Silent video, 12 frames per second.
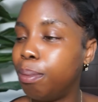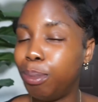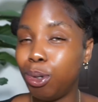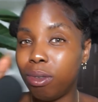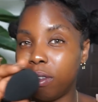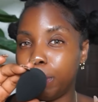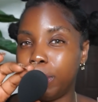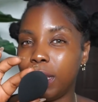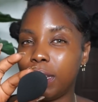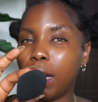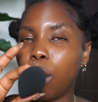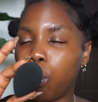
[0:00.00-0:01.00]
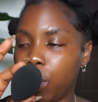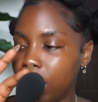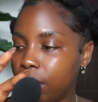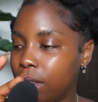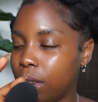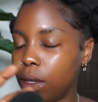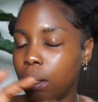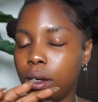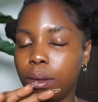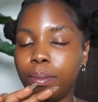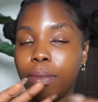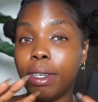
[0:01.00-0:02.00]
beauty blender wet,
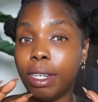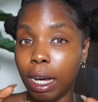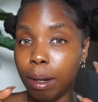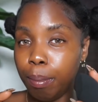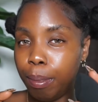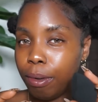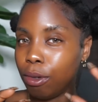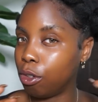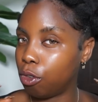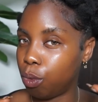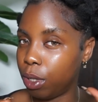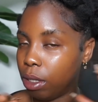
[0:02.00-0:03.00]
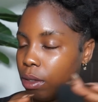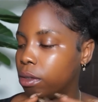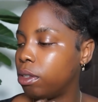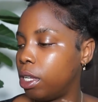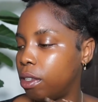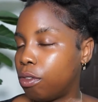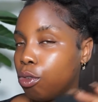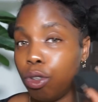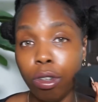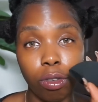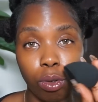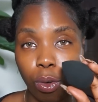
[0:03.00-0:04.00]
damp, not wet. Yes, so you
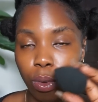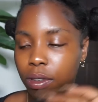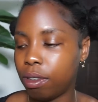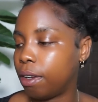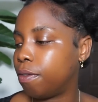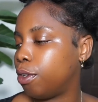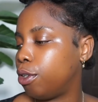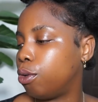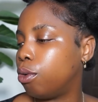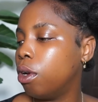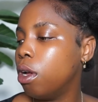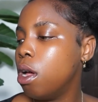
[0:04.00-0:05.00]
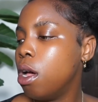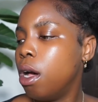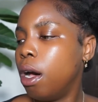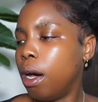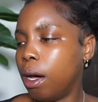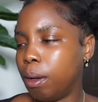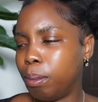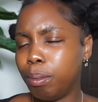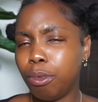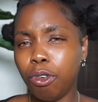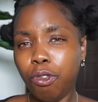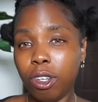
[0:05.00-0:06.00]
need to go watch that video.
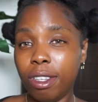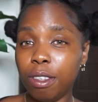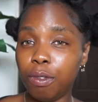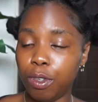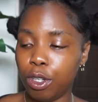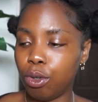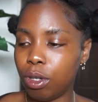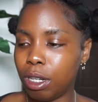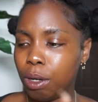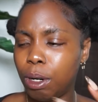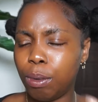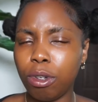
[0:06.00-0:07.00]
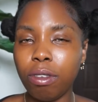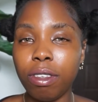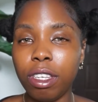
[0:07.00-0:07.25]
So for this video now, I want to